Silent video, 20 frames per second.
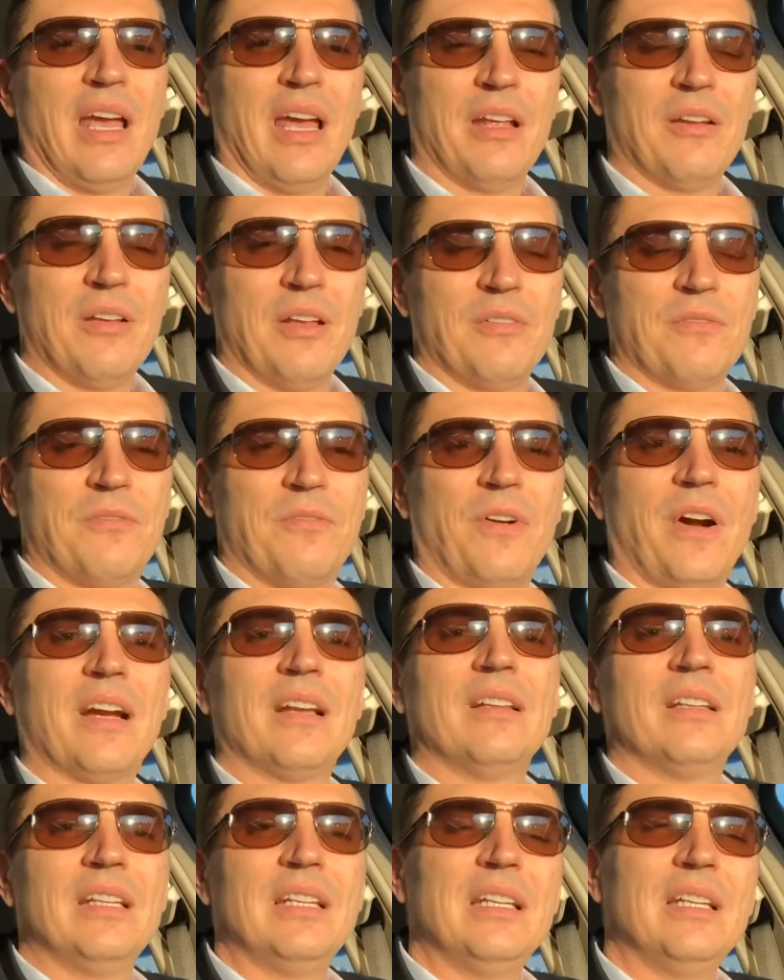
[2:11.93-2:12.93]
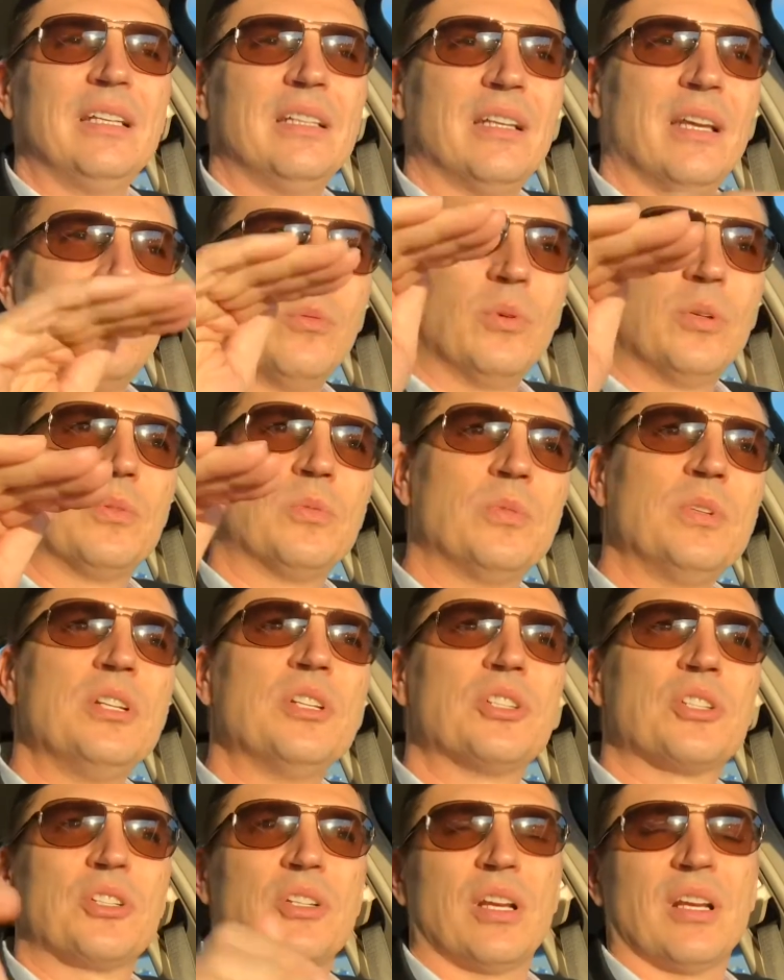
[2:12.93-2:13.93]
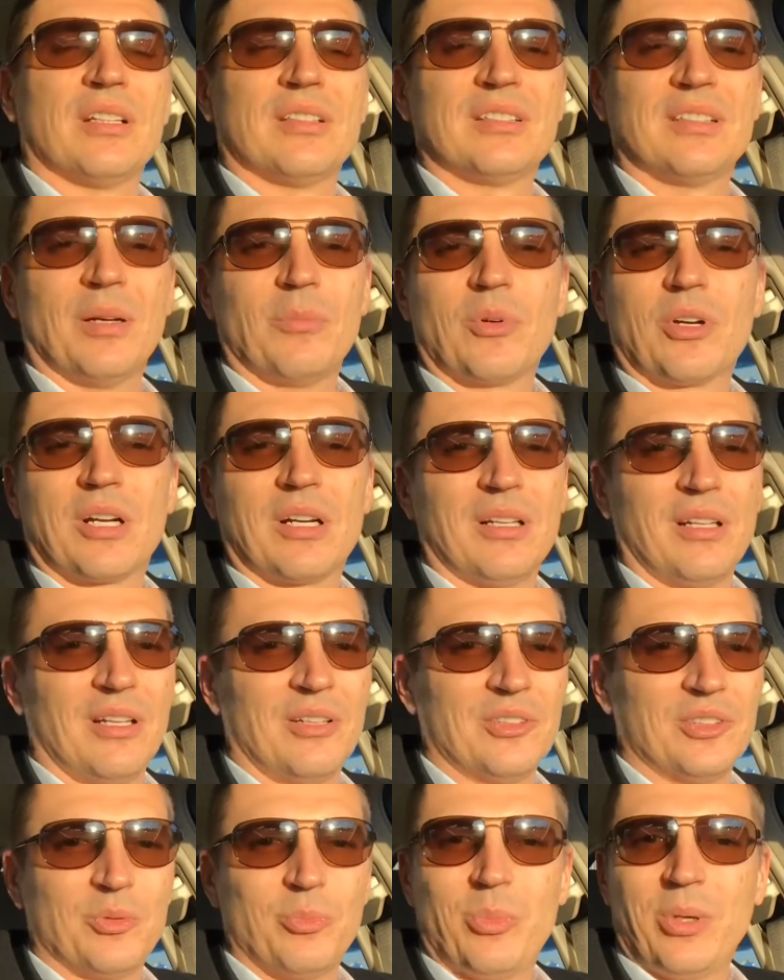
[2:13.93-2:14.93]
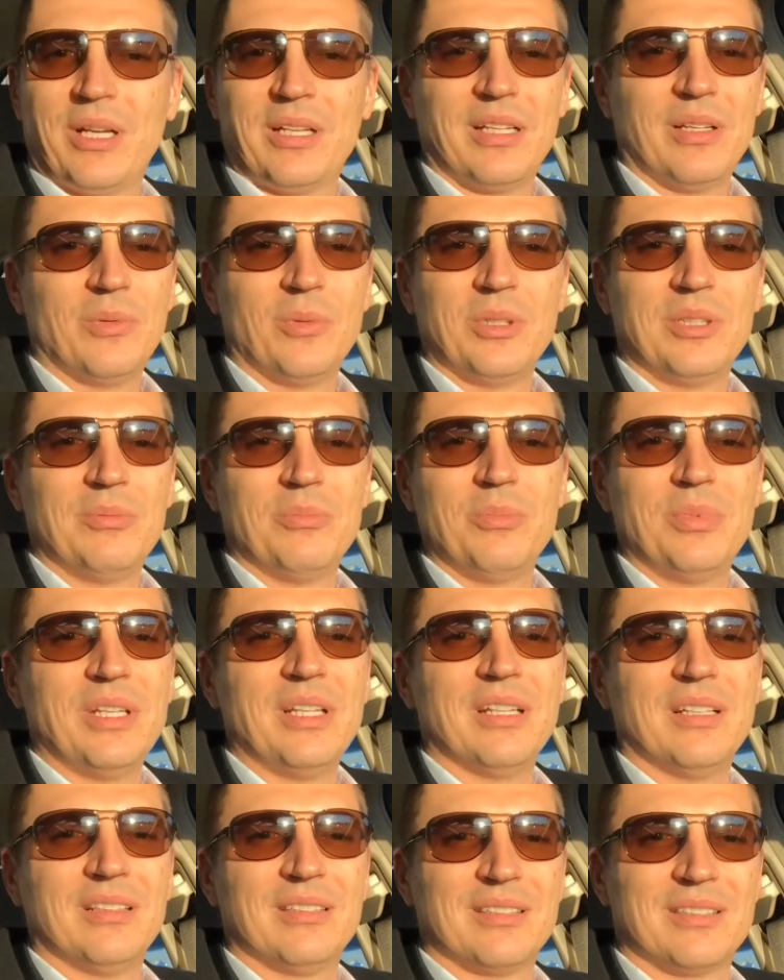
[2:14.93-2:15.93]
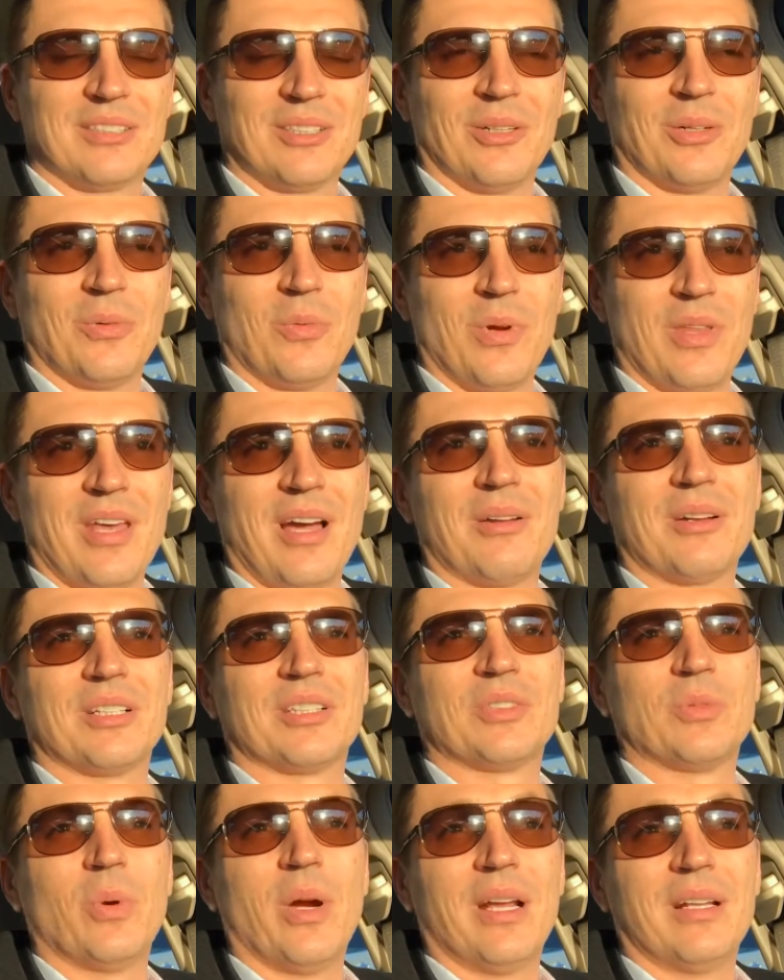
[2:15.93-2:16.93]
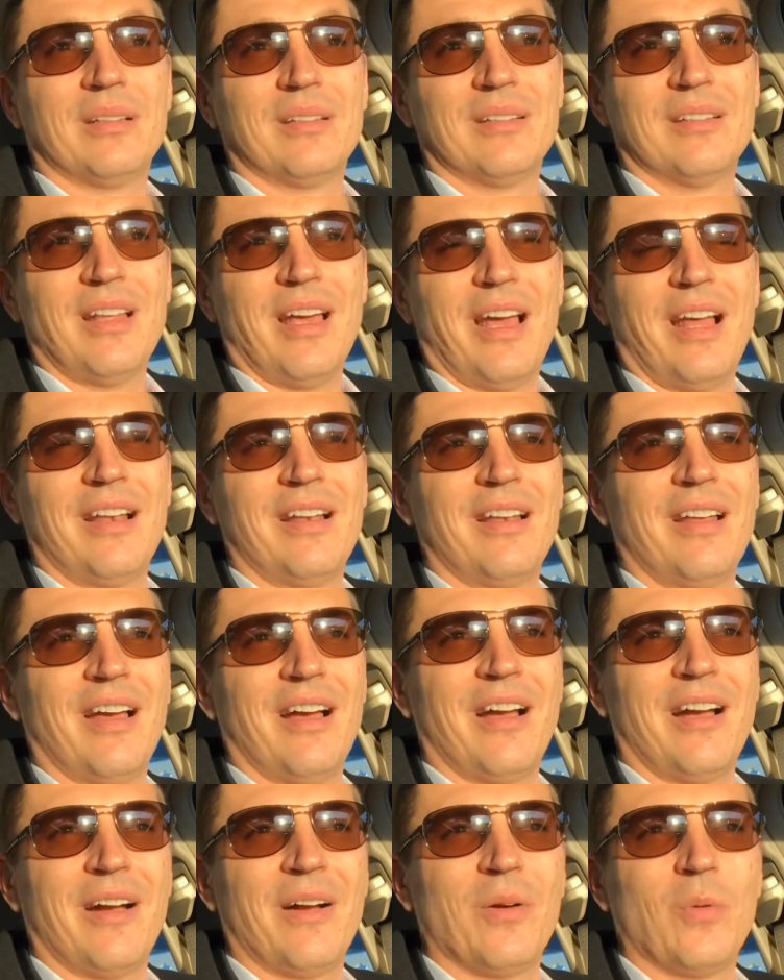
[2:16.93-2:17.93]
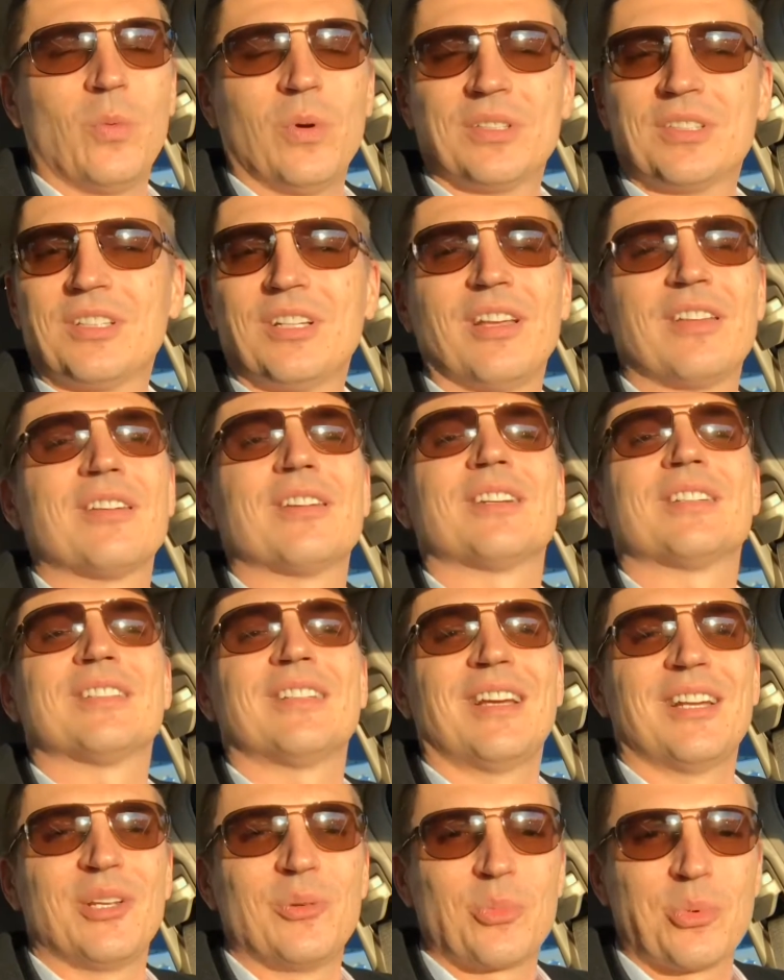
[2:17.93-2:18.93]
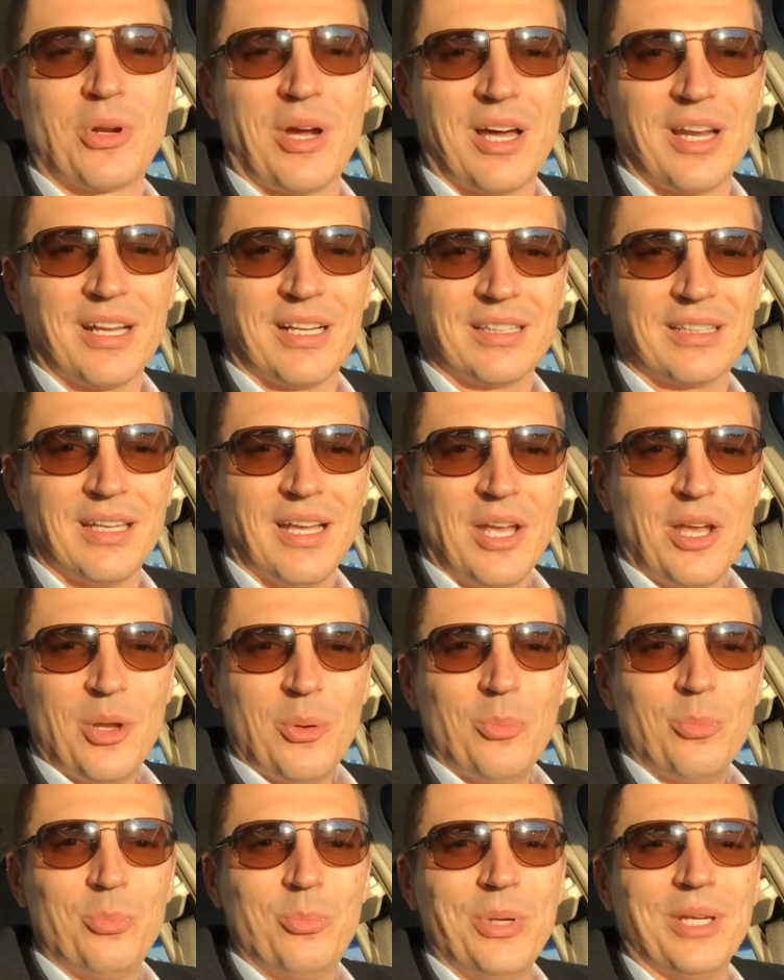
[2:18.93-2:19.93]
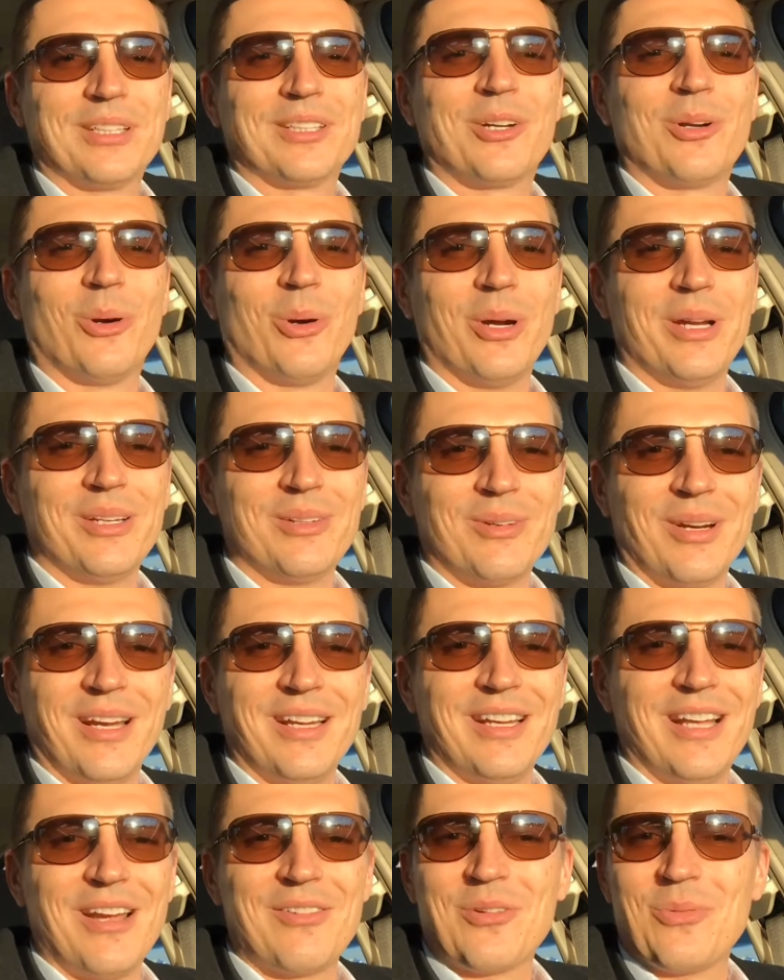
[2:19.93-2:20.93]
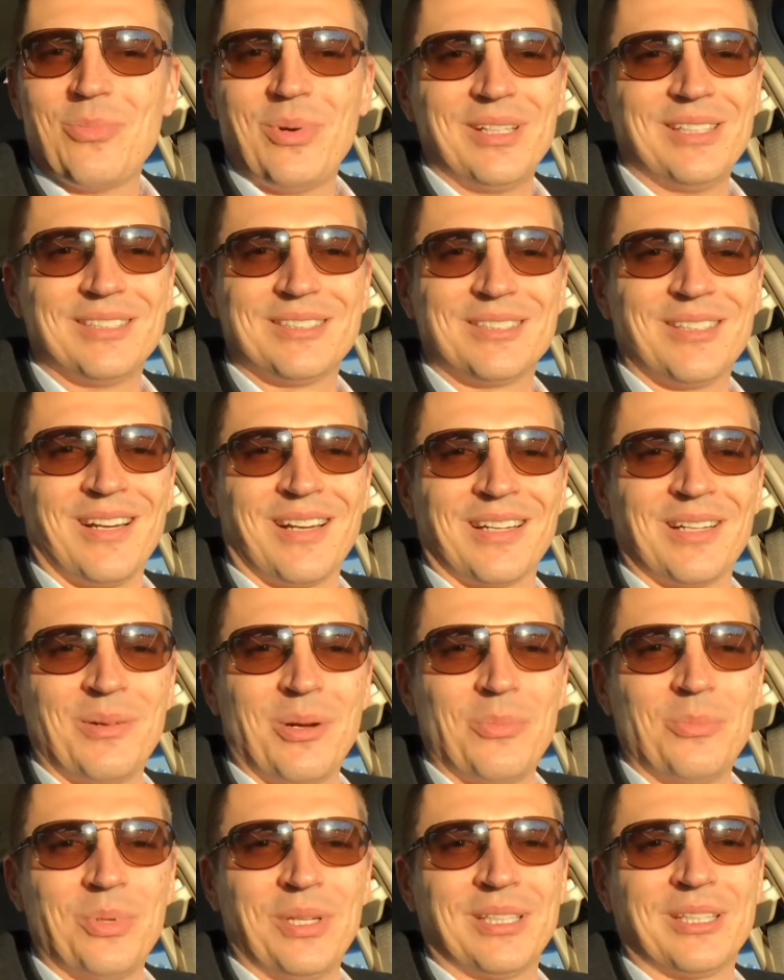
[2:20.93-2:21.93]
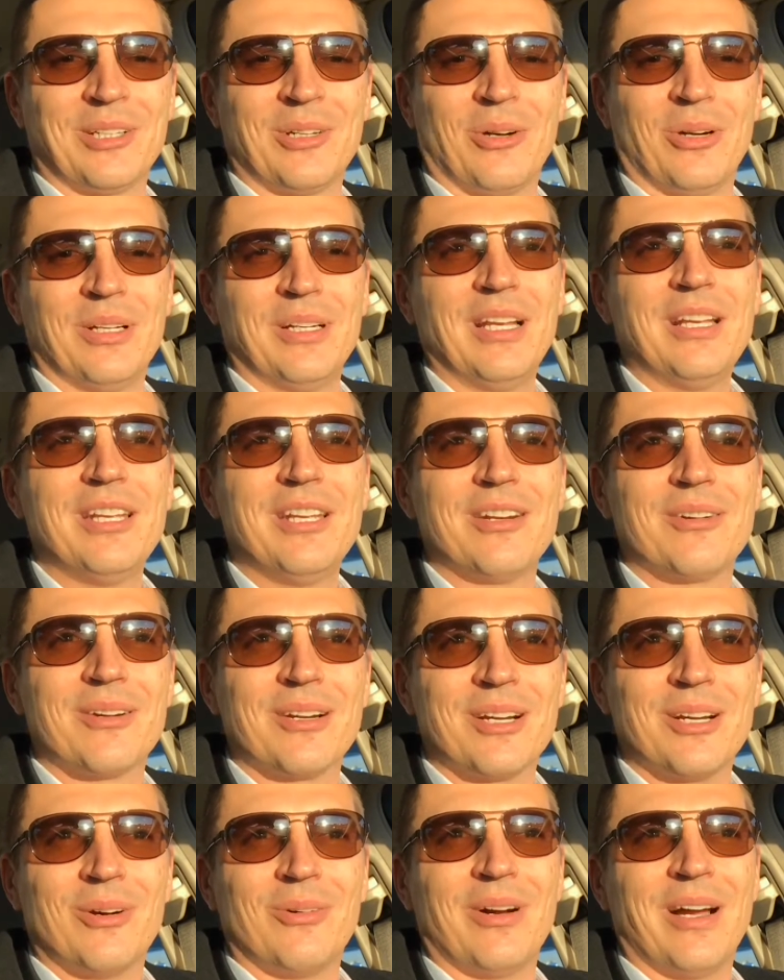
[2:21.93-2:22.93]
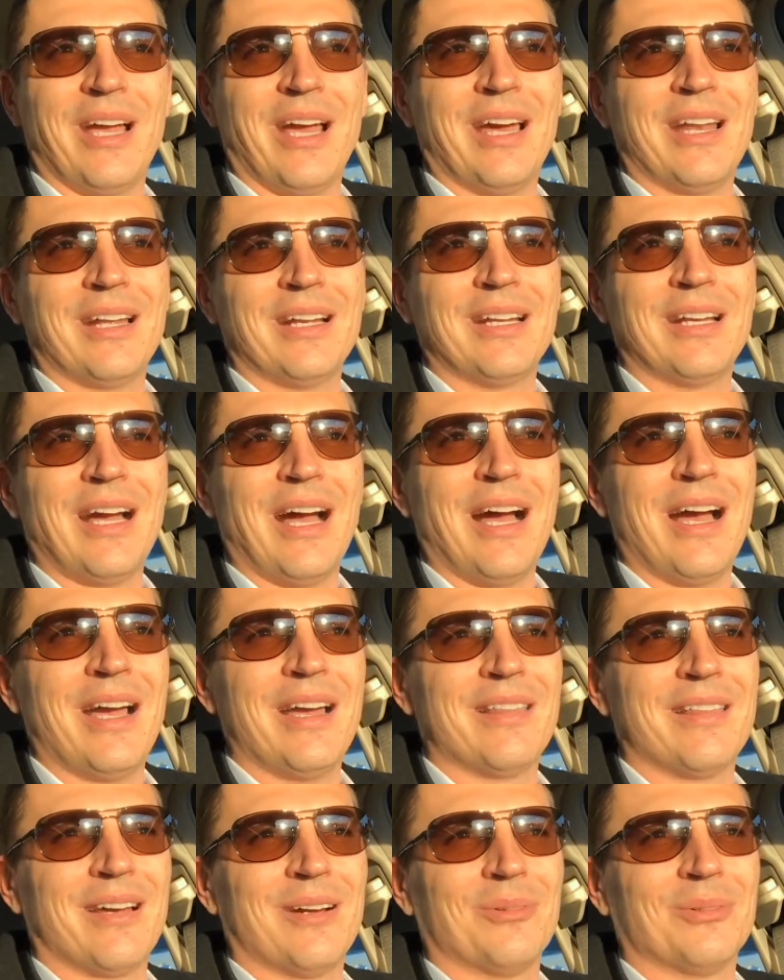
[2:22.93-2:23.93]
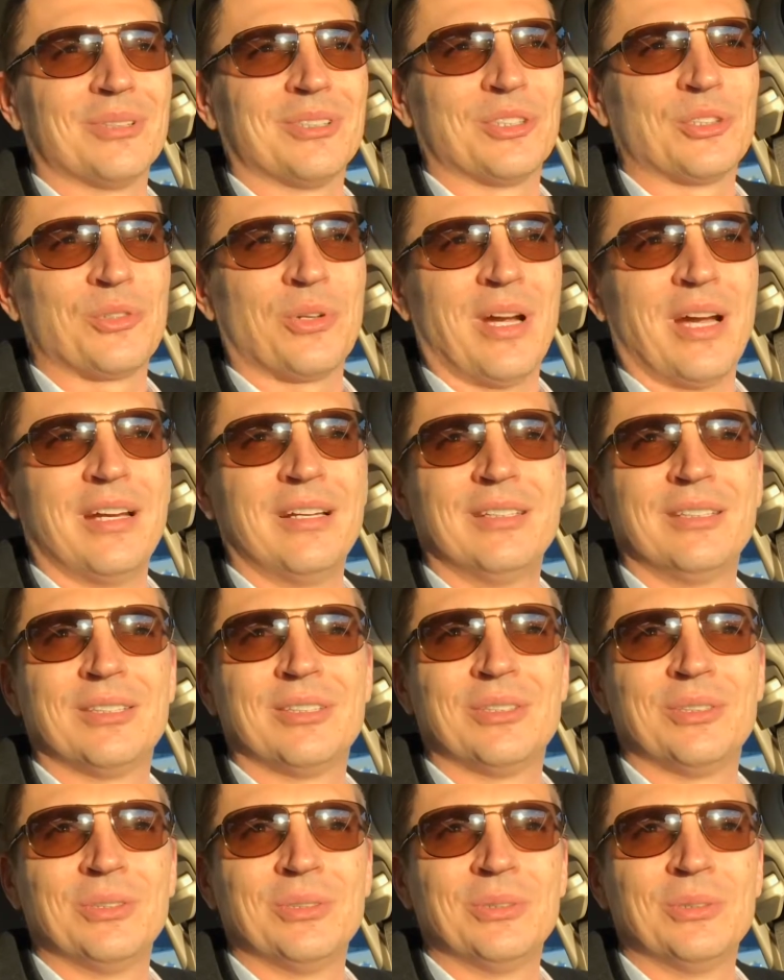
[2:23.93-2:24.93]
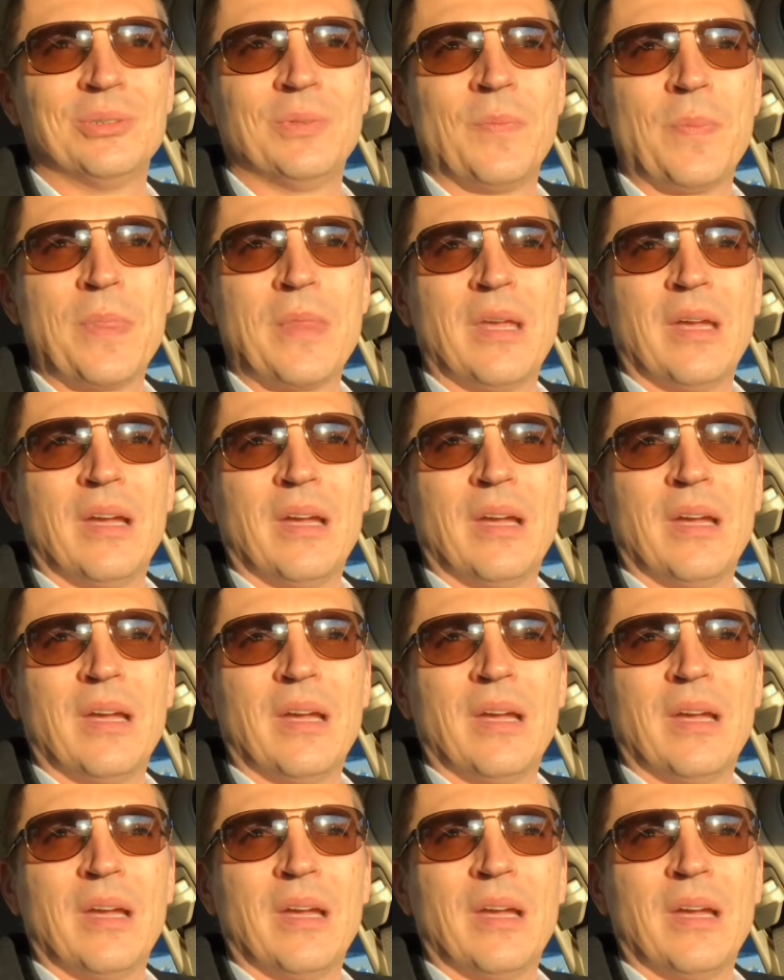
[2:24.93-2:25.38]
And finally, it would reach somewhere close, but it wouldn't beat it. So without a sweat. Then what's another exciting product? Bitcoin, right? Everybody's talking about Bitcoin. A year ago, I had a guy that was trying to